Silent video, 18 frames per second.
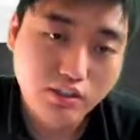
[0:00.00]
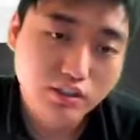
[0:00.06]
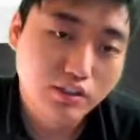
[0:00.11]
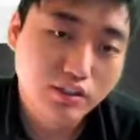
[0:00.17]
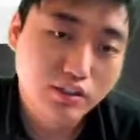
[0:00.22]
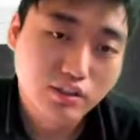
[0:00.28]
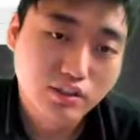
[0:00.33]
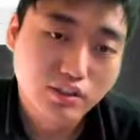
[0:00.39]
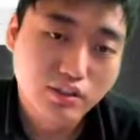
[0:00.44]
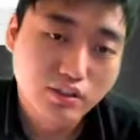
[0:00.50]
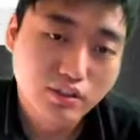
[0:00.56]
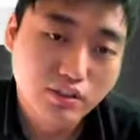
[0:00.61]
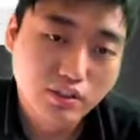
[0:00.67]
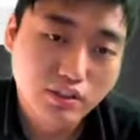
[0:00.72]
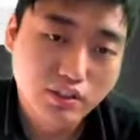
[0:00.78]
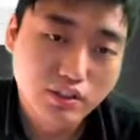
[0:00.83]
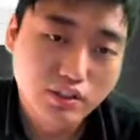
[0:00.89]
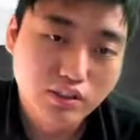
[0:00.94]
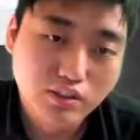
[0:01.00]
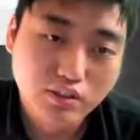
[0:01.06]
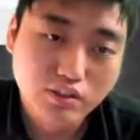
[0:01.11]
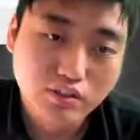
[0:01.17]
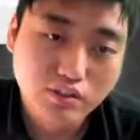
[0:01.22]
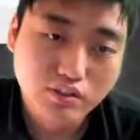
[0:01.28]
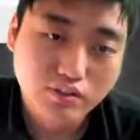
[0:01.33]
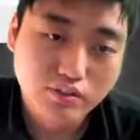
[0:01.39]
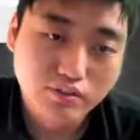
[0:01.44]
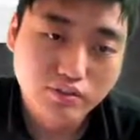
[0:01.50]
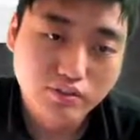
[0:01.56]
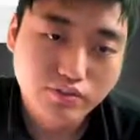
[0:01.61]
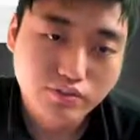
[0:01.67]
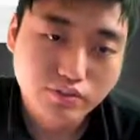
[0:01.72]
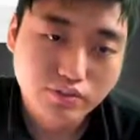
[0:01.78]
(silence)